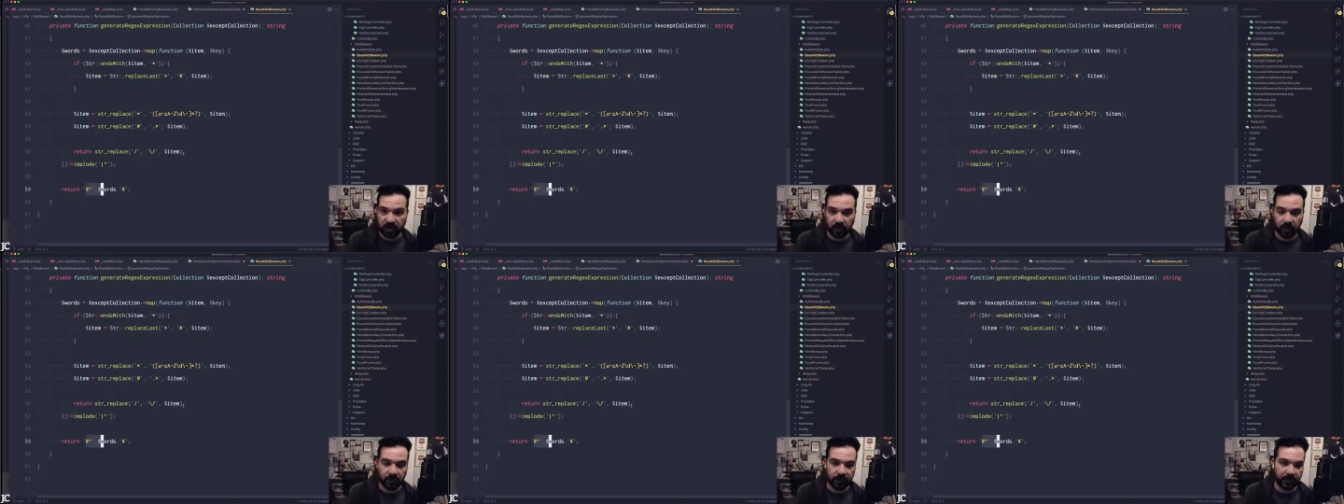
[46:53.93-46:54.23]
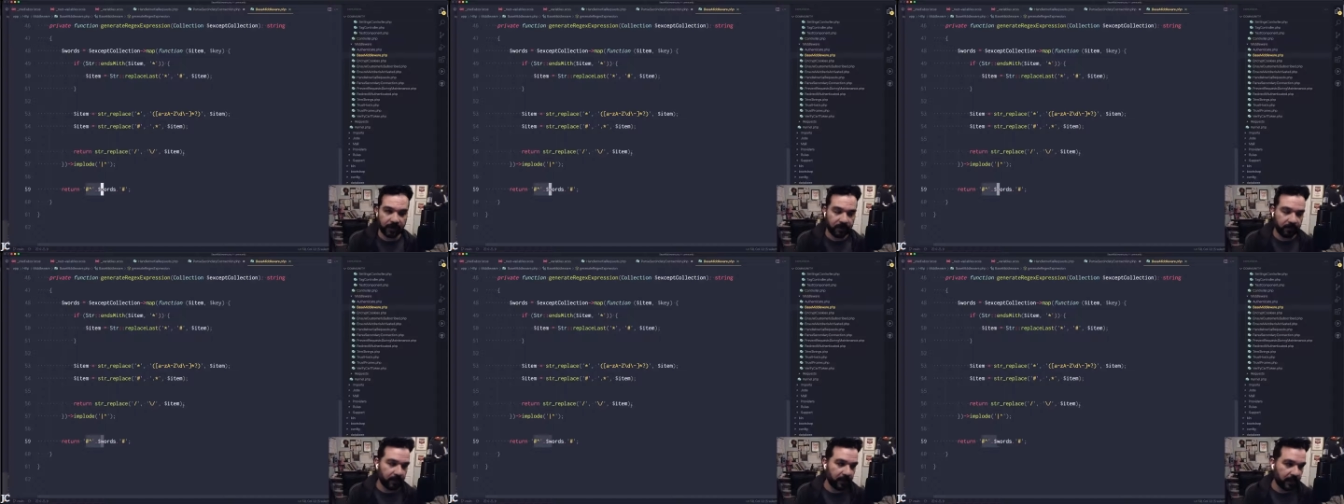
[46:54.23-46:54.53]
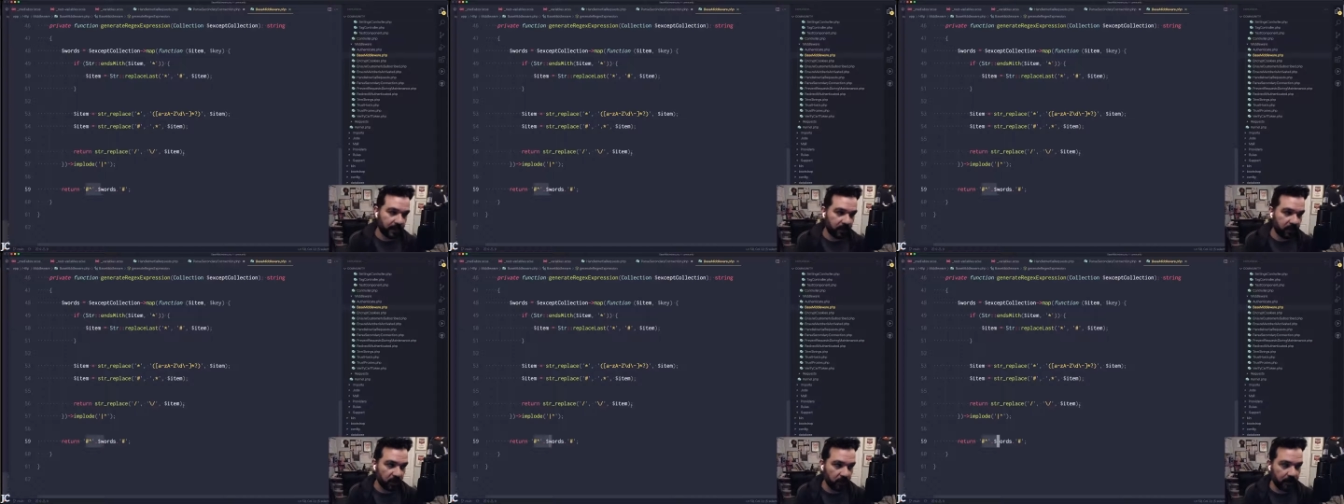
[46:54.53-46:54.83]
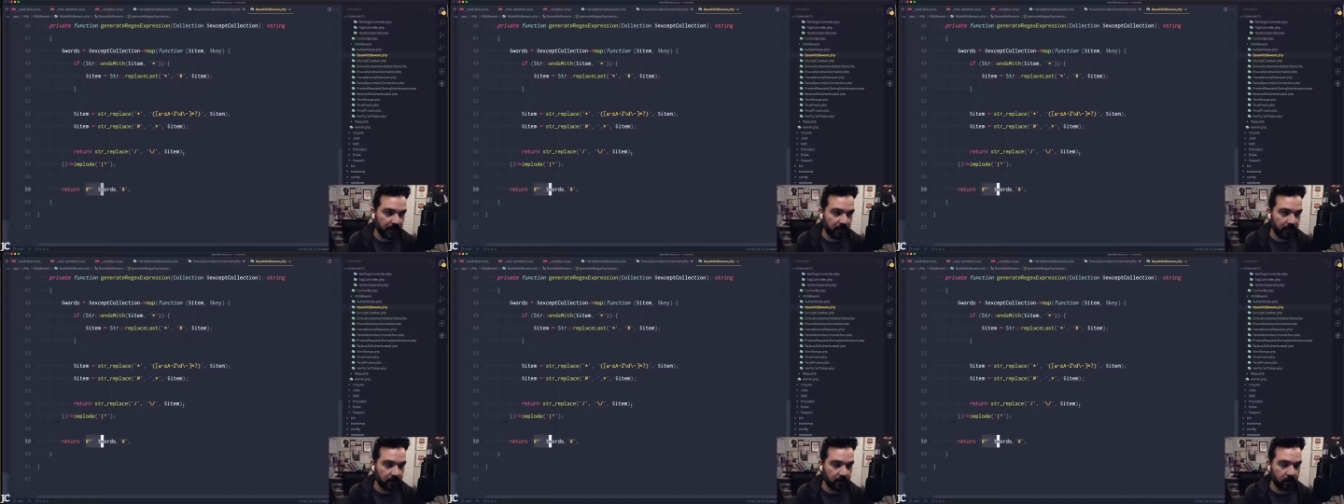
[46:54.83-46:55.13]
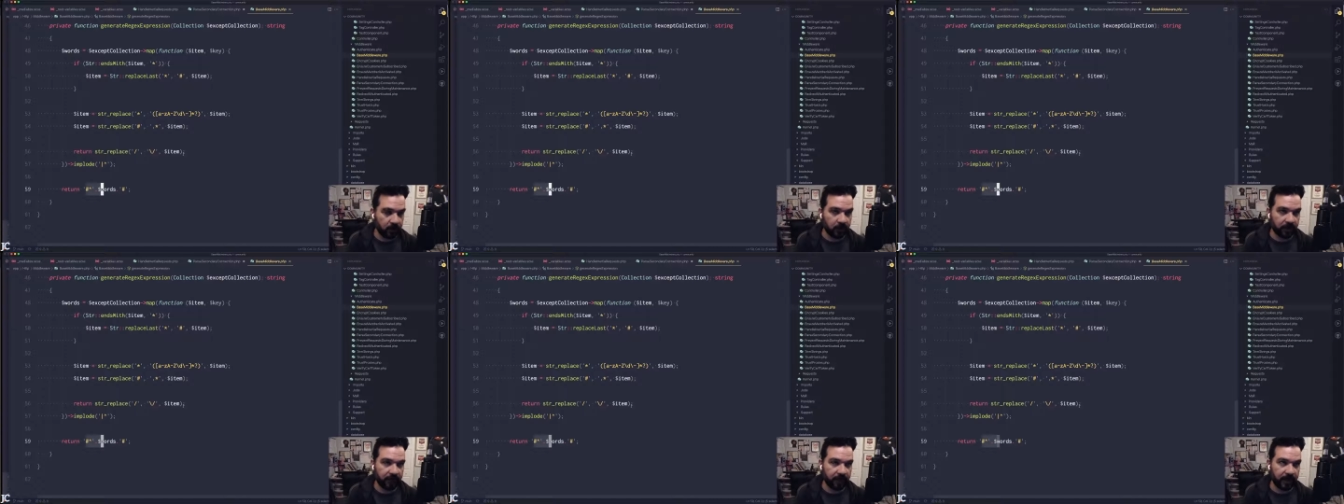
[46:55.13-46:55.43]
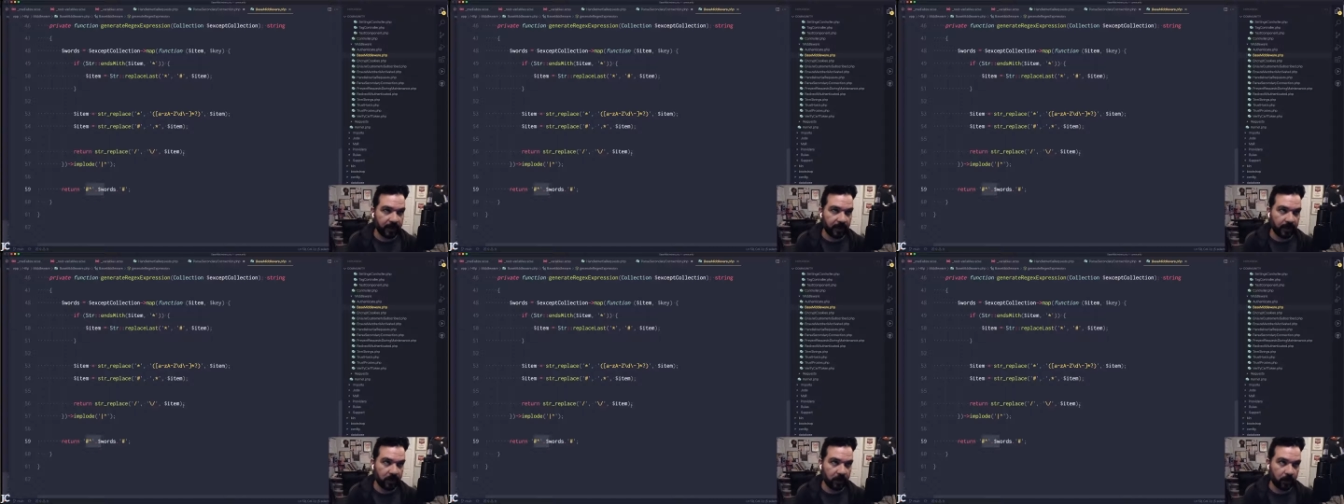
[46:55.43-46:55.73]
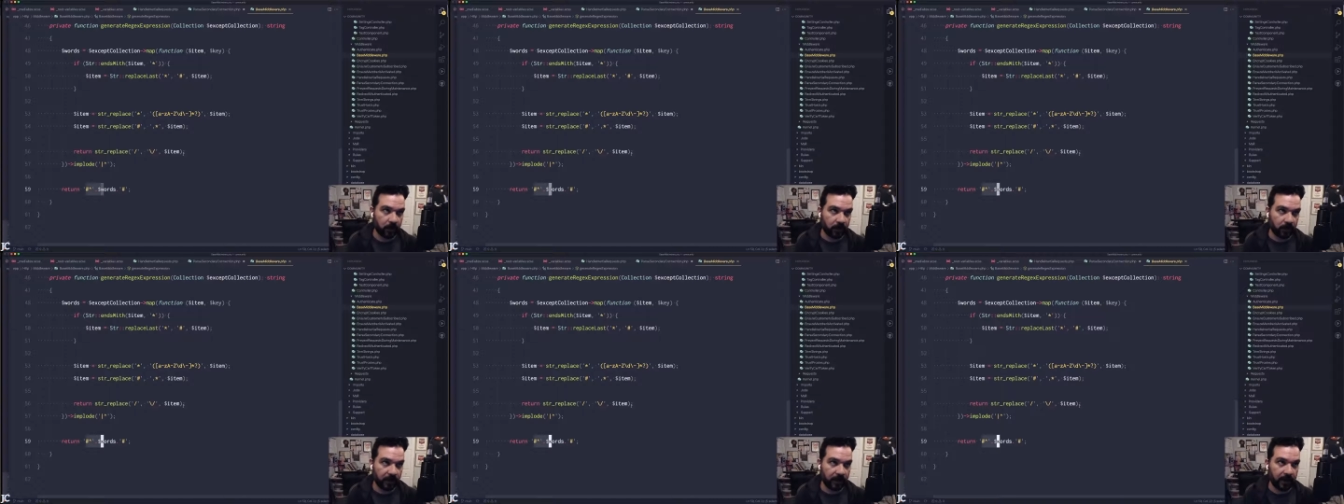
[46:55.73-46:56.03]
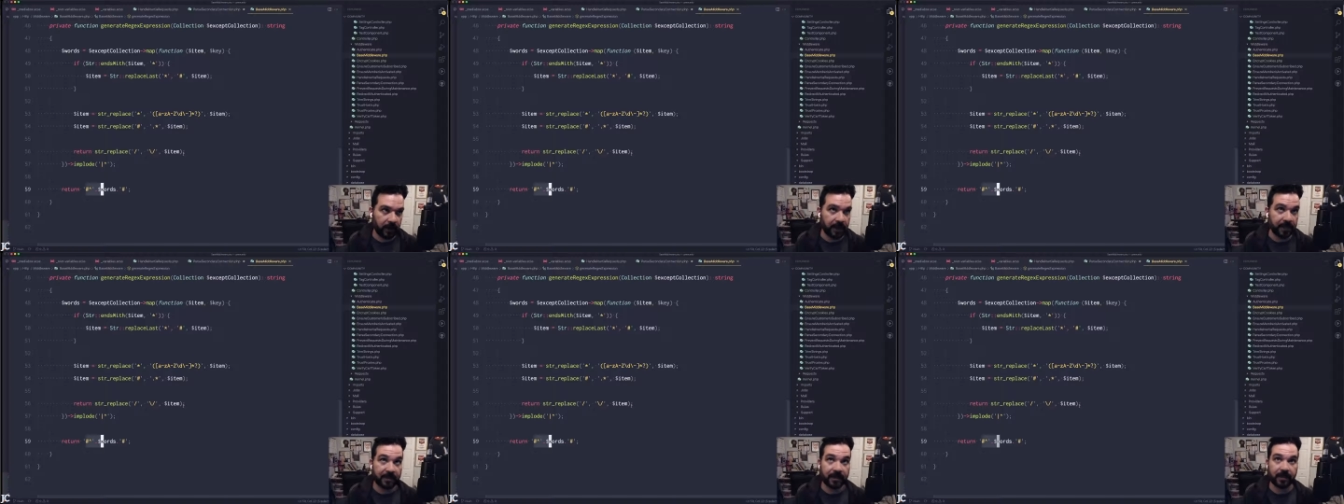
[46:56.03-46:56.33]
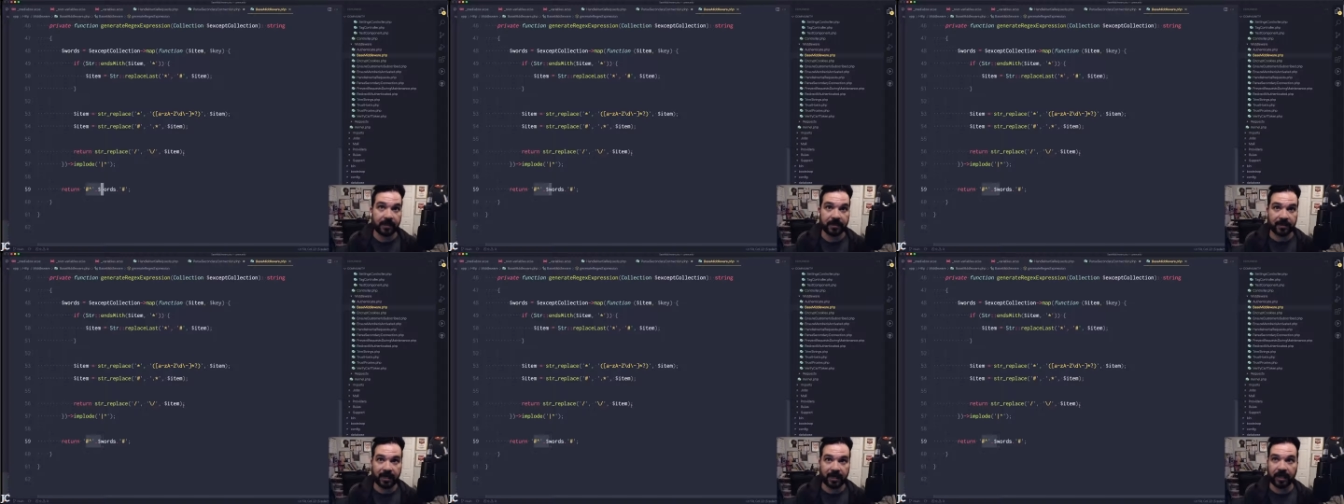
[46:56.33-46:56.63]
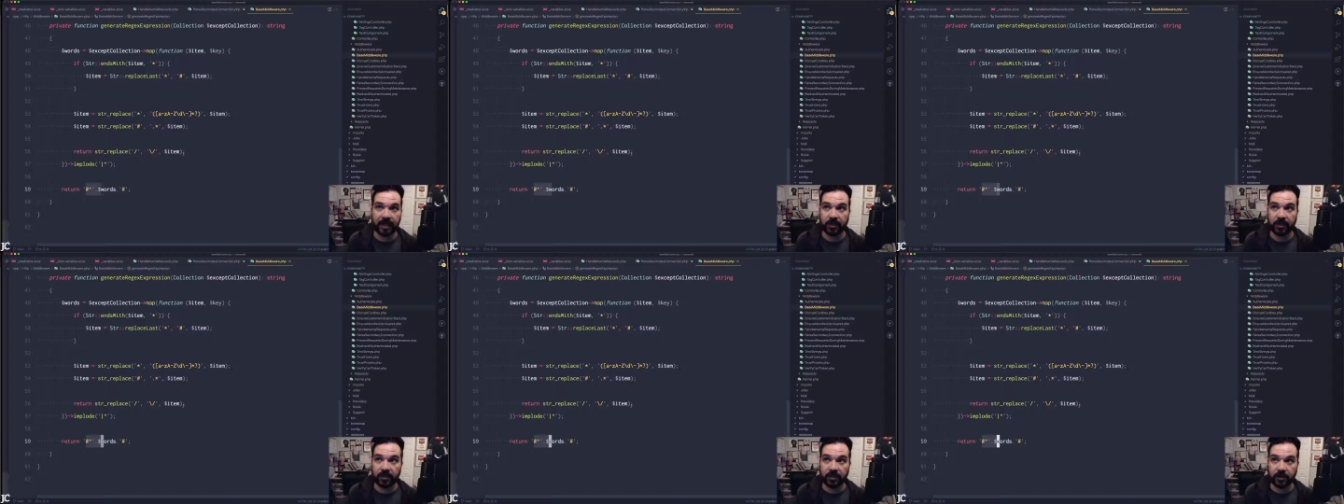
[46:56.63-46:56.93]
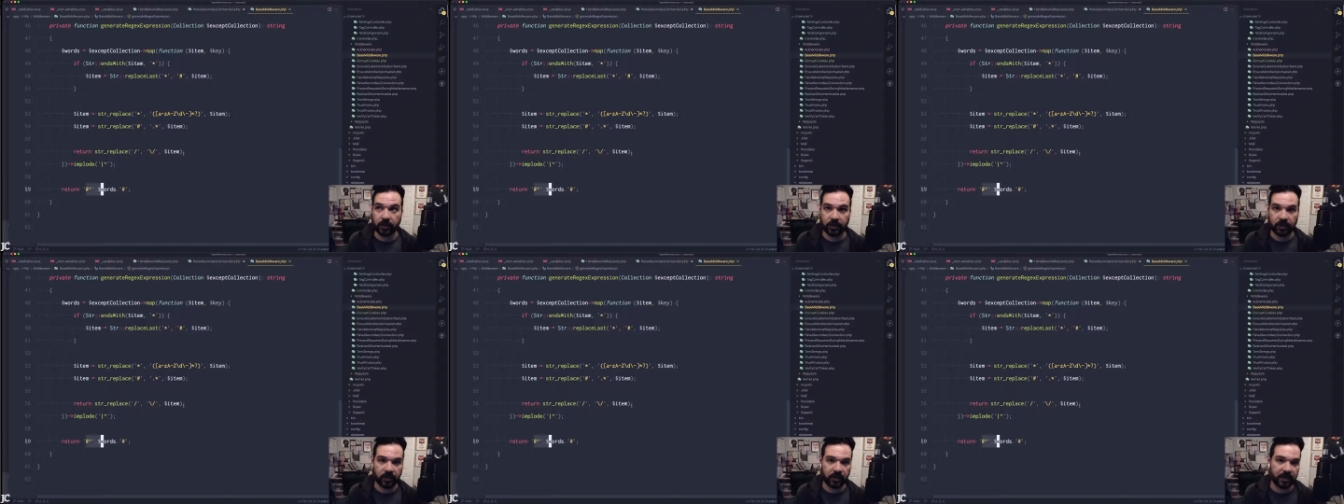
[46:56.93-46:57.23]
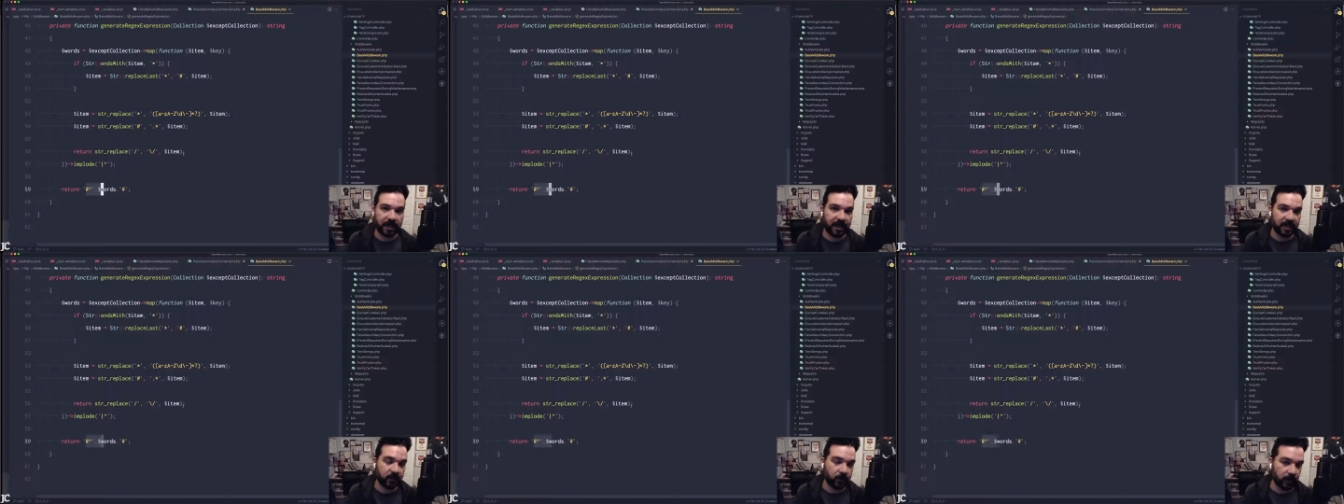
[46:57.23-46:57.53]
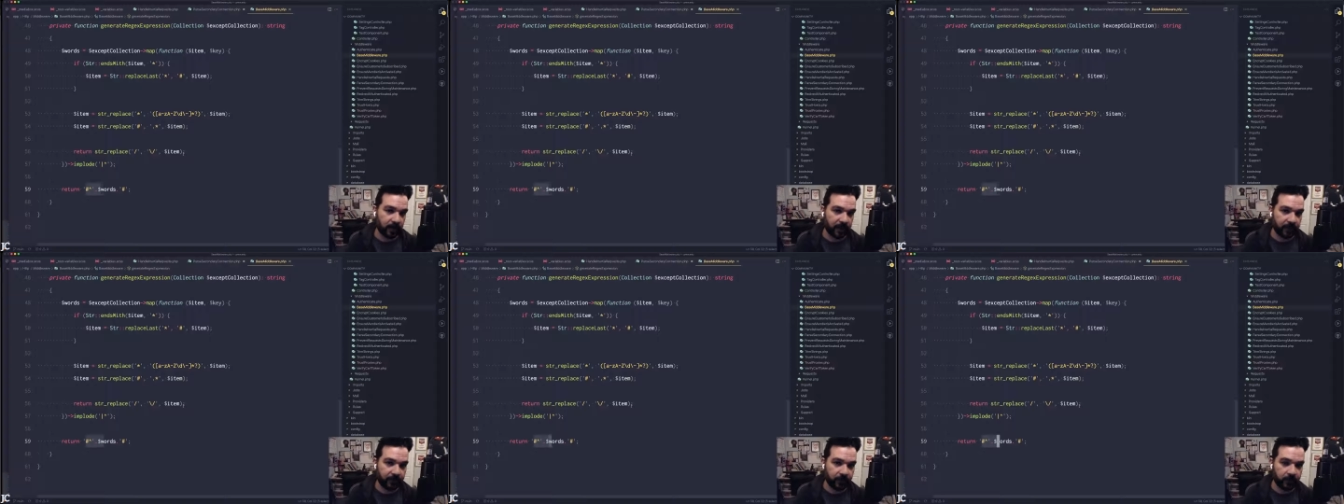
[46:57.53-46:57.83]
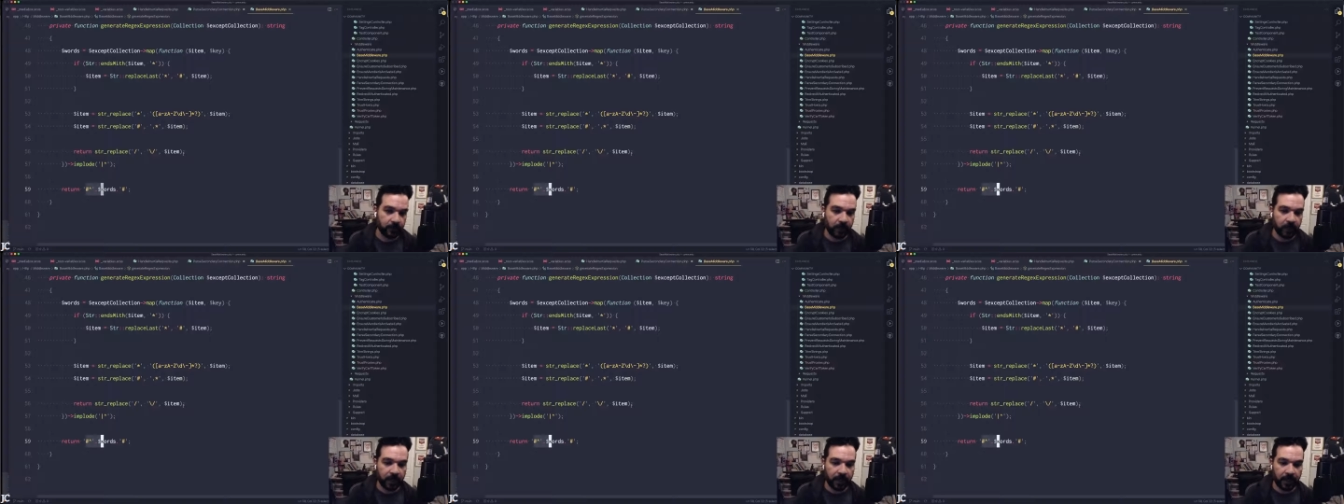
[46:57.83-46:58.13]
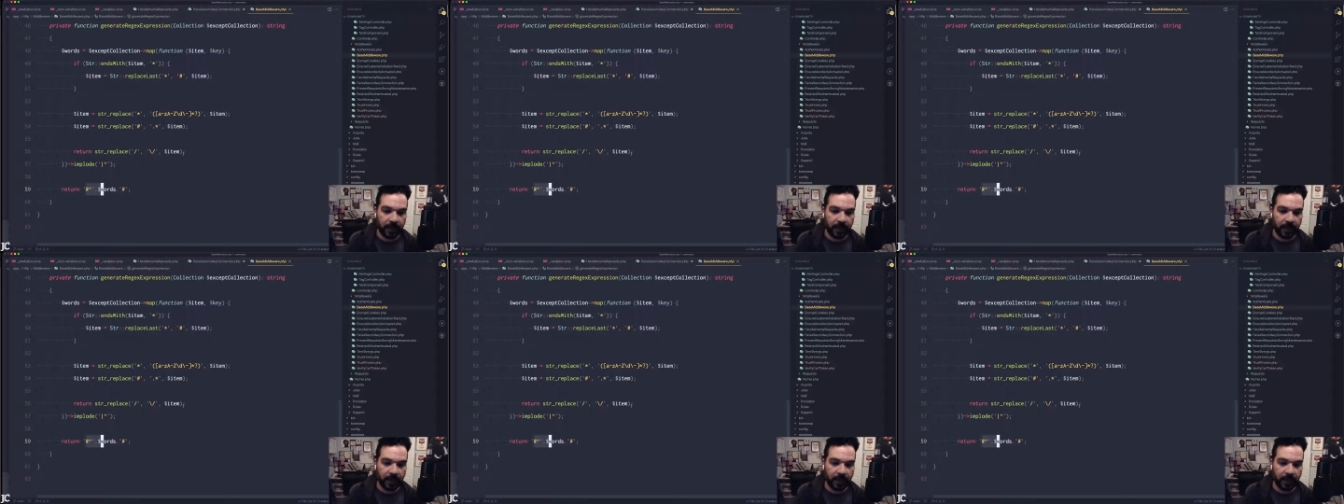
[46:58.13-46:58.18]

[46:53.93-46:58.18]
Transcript: So if like my domain or if my URL has like /search/ whatever